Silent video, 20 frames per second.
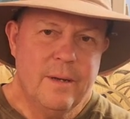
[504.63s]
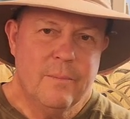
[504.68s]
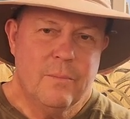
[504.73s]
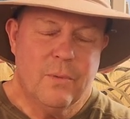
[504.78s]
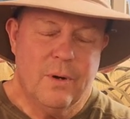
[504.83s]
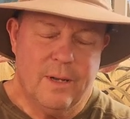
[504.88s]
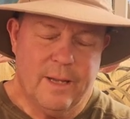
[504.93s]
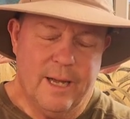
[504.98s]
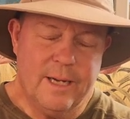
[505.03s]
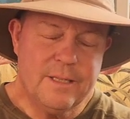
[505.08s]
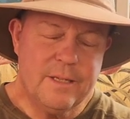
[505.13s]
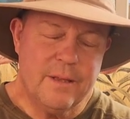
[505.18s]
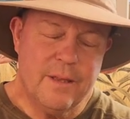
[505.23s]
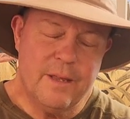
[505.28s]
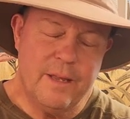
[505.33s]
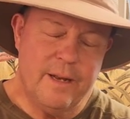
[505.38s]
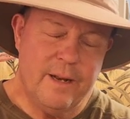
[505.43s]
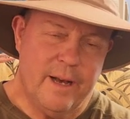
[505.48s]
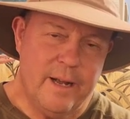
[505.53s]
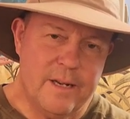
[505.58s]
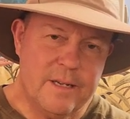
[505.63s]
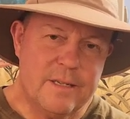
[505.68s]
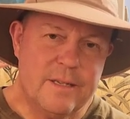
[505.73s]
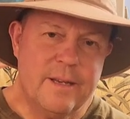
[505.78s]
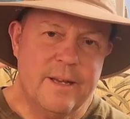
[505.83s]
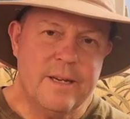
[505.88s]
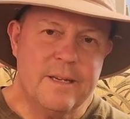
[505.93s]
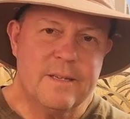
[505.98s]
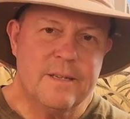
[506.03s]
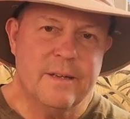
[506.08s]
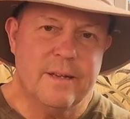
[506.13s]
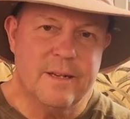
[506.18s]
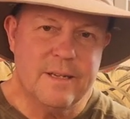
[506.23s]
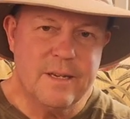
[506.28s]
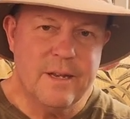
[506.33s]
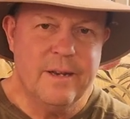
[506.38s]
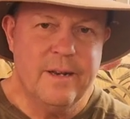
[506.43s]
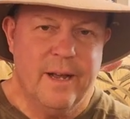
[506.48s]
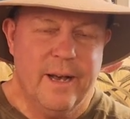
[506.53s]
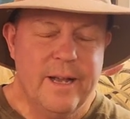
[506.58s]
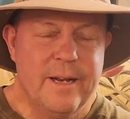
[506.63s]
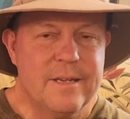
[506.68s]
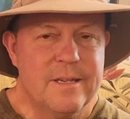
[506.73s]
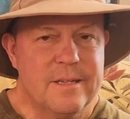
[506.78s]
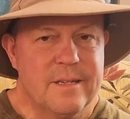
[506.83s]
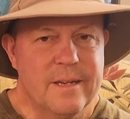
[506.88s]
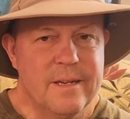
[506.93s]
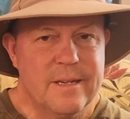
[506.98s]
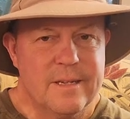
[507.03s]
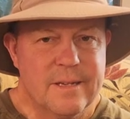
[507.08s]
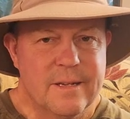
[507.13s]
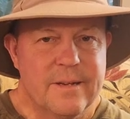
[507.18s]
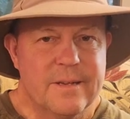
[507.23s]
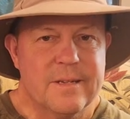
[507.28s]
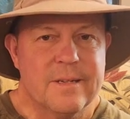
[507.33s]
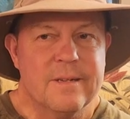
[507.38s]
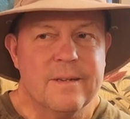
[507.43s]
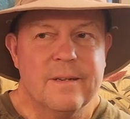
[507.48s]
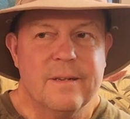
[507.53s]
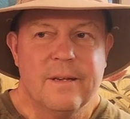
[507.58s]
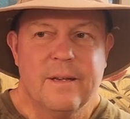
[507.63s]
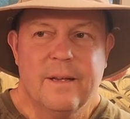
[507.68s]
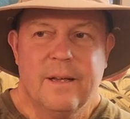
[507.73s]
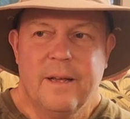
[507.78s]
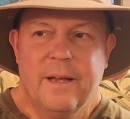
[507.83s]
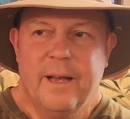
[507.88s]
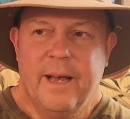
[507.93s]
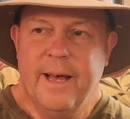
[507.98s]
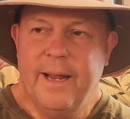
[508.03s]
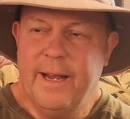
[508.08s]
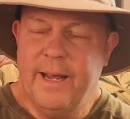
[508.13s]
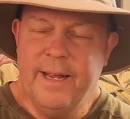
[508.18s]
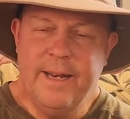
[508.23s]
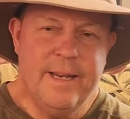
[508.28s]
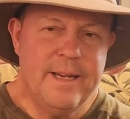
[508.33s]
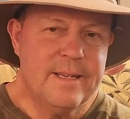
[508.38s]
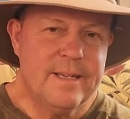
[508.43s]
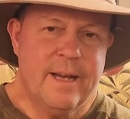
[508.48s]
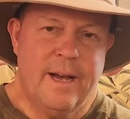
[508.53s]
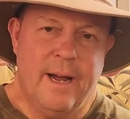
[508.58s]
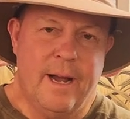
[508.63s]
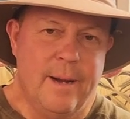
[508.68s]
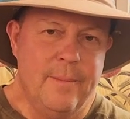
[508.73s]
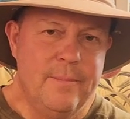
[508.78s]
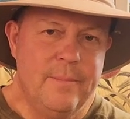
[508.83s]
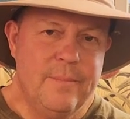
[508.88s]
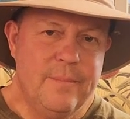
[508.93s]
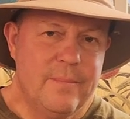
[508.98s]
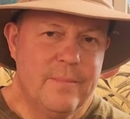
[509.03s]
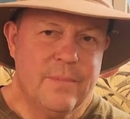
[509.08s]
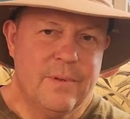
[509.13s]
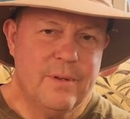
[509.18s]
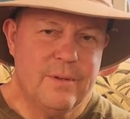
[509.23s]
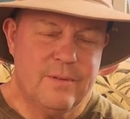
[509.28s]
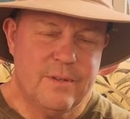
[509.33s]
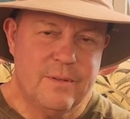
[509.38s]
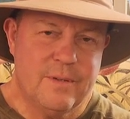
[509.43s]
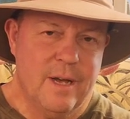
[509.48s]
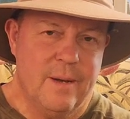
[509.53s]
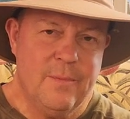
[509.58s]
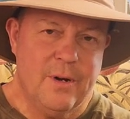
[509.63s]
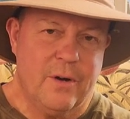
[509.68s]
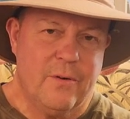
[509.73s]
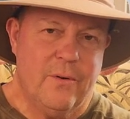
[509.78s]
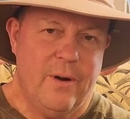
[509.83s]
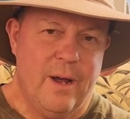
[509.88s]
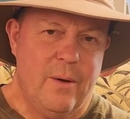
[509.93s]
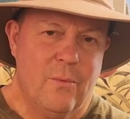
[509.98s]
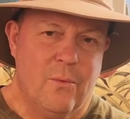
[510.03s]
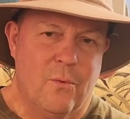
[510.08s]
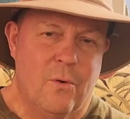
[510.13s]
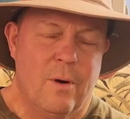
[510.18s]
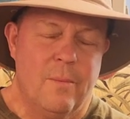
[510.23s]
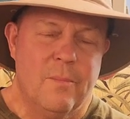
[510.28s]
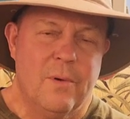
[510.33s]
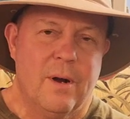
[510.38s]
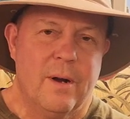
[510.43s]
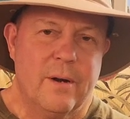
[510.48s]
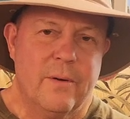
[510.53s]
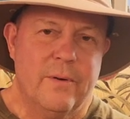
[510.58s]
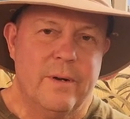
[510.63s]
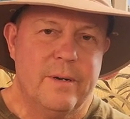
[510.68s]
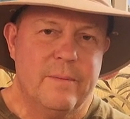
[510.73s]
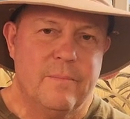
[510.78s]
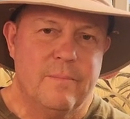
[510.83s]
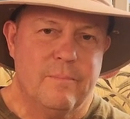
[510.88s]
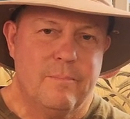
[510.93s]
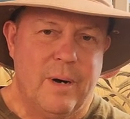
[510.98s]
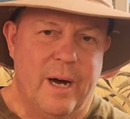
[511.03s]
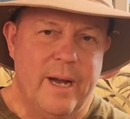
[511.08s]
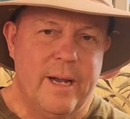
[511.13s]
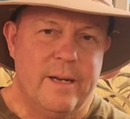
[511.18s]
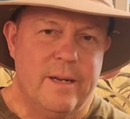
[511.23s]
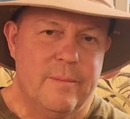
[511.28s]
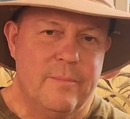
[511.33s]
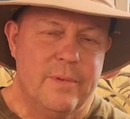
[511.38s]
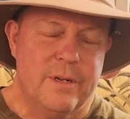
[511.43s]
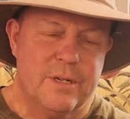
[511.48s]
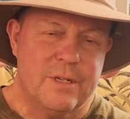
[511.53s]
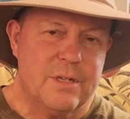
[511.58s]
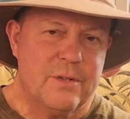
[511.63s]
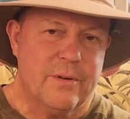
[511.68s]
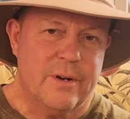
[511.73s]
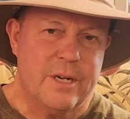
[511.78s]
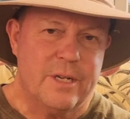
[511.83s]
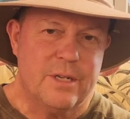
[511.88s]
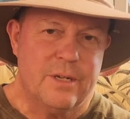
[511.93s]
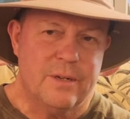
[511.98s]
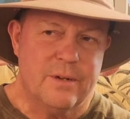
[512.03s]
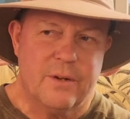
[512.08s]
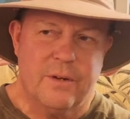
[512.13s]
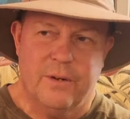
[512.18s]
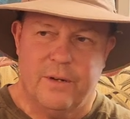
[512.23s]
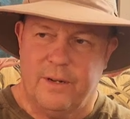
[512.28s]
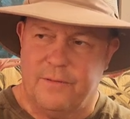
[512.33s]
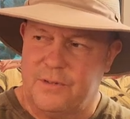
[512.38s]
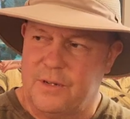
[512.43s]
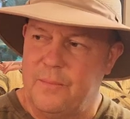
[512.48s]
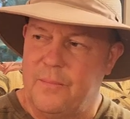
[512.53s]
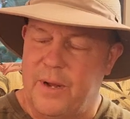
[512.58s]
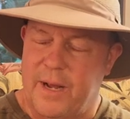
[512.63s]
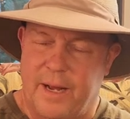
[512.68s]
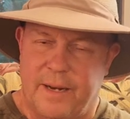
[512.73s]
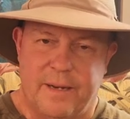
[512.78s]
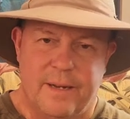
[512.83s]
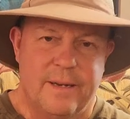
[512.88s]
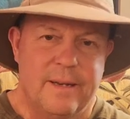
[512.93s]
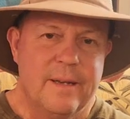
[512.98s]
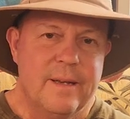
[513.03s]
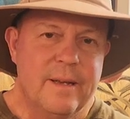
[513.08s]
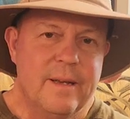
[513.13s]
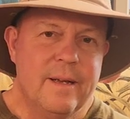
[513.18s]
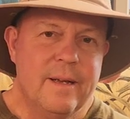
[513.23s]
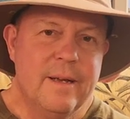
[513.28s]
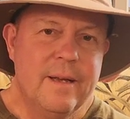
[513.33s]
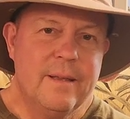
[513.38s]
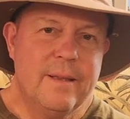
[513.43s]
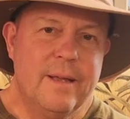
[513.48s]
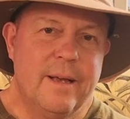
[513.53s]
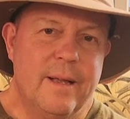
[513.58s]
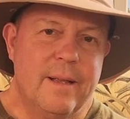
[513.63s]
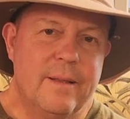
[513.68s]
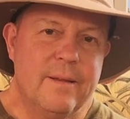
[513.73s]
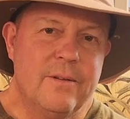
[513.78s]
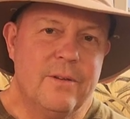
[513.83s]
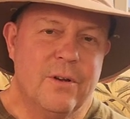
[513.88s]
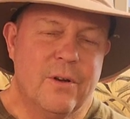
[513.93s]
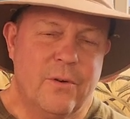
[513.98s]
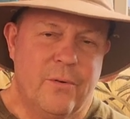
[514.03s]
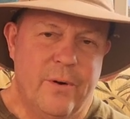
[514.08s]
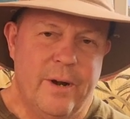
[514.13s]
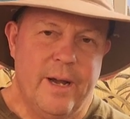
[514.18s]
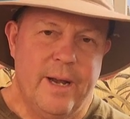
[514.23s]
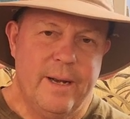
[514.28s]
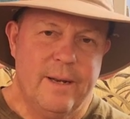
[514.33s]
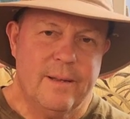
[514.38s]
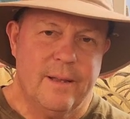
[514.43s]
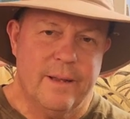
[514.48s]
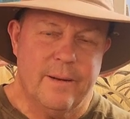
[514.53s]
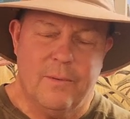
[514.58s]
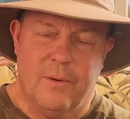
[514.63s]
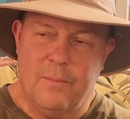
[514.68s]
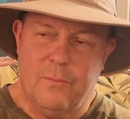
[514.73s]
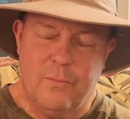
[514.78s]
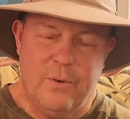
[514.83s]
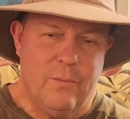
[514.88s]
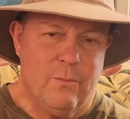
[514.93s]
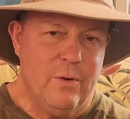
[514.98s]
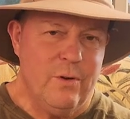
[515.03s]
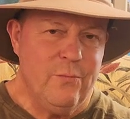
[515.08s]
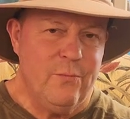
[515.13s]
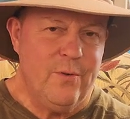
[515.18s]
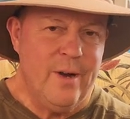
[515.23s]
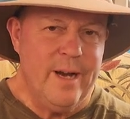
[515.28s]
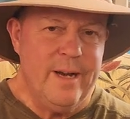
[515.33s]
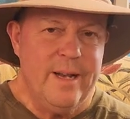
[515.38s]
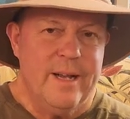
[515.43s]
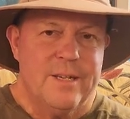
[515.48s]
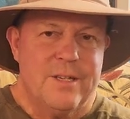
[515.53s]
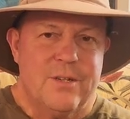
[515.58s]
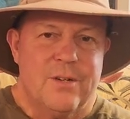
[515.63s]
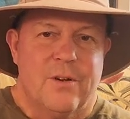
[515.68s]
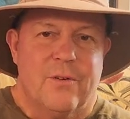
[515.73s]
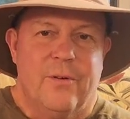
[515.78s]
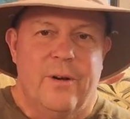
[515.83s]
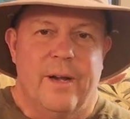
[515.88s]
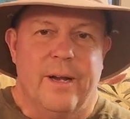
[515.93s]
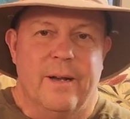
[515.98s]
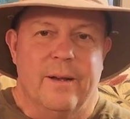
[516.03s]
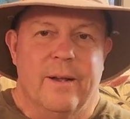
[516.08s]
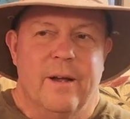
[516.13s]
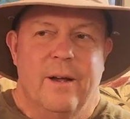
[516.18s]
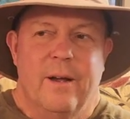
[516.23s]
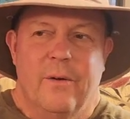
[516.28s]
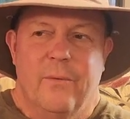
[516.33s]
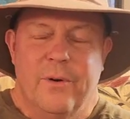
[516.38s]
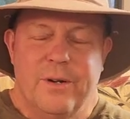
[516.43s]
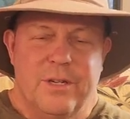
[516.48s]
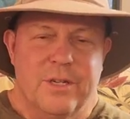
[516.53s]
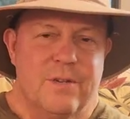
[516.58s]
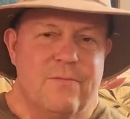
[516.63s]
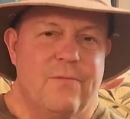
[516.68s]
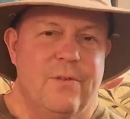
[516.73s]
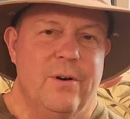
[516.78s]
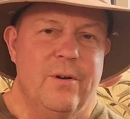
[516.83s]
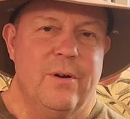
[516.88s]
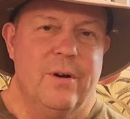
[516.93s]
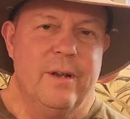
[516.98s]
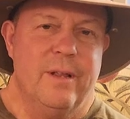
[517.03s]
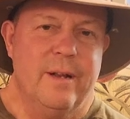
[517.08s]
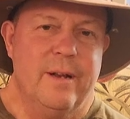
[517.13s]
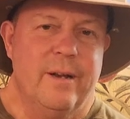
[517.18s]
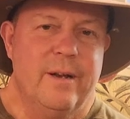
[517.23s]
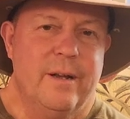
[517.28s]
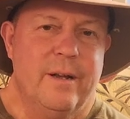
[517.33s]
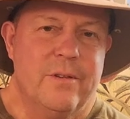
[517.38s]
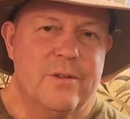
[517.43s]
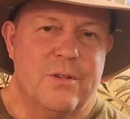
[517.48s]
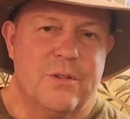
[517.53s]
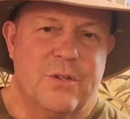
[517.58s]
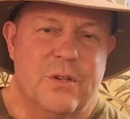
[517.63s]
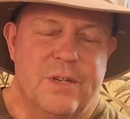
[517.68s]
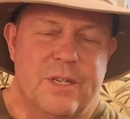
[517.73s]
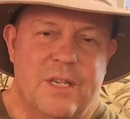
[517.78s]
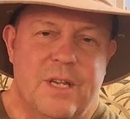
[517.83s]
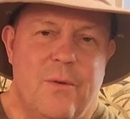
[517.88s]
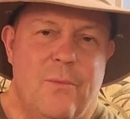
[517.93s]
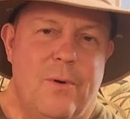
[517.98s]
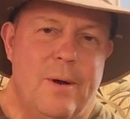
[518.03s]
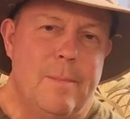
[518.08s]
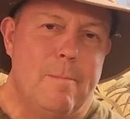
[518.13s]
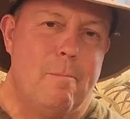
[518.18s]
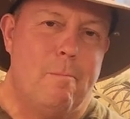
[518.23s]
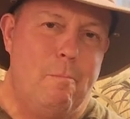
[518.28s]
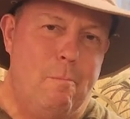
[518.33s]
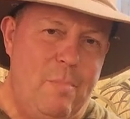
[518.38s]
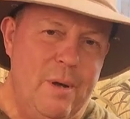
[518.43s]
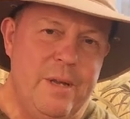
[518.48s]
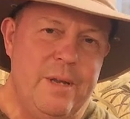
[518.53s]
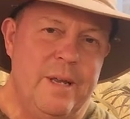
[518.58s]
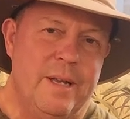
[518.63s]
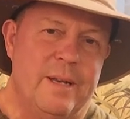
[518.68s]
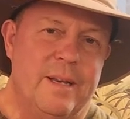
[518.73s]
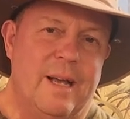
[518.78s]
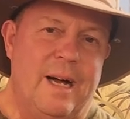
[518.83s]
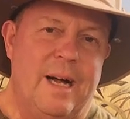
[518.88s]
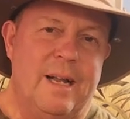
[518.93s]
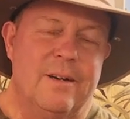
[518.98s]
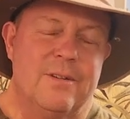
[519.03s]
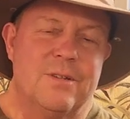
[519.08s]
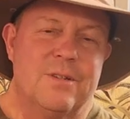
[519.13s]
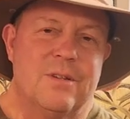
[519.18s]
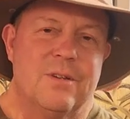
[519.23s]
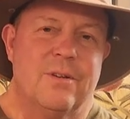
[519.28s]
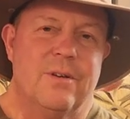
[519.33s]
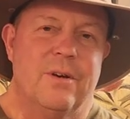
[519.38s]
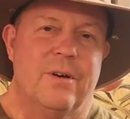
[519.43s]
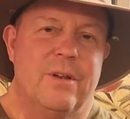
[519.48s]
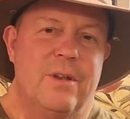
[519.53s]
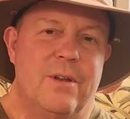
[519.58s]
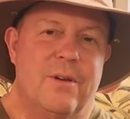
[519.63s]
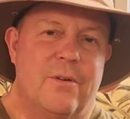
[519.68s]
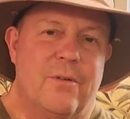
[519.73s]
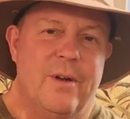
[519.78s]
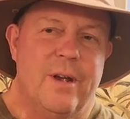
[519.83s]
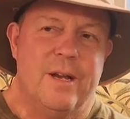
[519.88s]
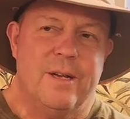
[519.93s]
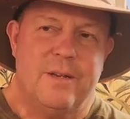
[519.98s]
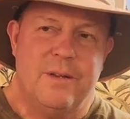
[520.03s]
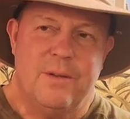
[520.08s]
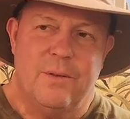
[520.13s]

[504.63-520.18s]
Well, actually, the United States did. He's a United States citizen. At any time, the Democrat warmongering Biden administration could have demanded that Ukraine... We finance Ukraine. We just voted in another $61 billion to go to Ukraine.